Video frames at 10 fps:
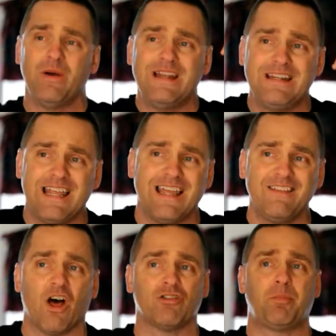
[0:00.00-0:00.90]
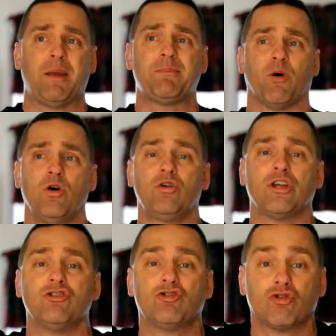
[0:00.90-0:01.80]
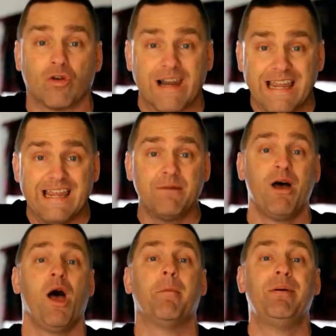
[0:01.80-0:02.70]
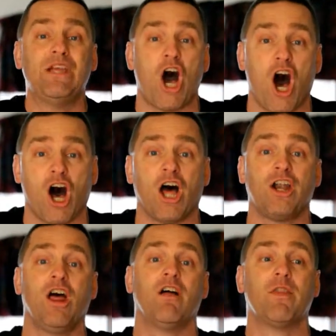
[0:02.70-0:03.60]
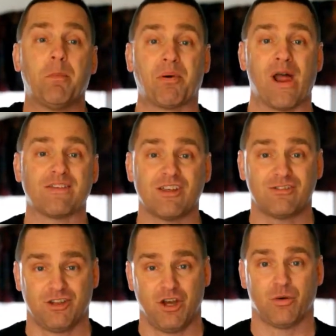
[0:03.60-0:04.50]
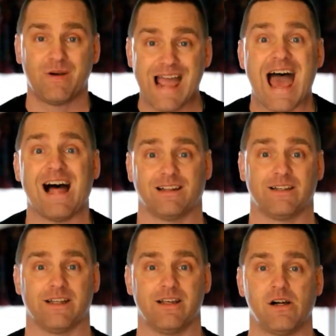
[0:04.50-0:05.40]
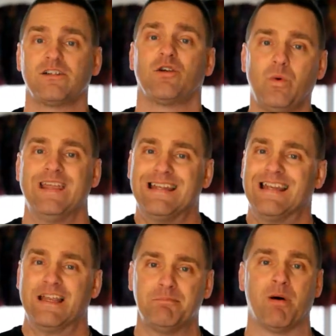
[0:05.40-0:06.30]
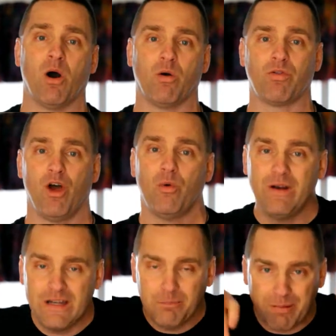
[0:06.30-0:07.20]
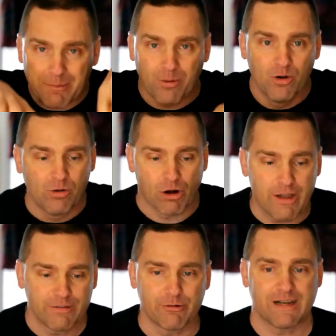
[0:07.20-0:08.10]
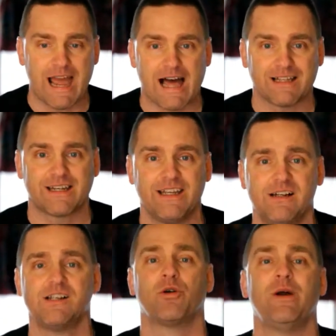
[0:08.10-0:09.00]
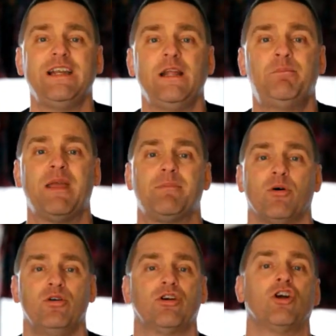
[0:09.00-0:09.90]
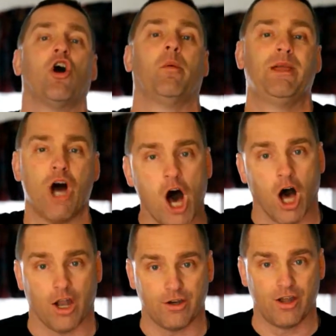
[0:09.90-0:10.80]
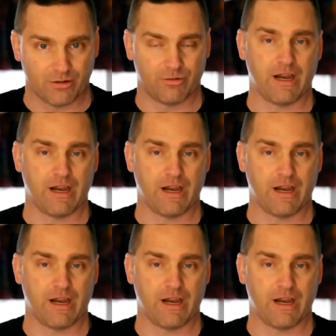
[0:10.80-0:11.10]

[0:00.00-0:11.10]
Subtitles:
We need those people who can dream beyond the present reality. We need both. We need people who are in the reality. We need people who can go beyond present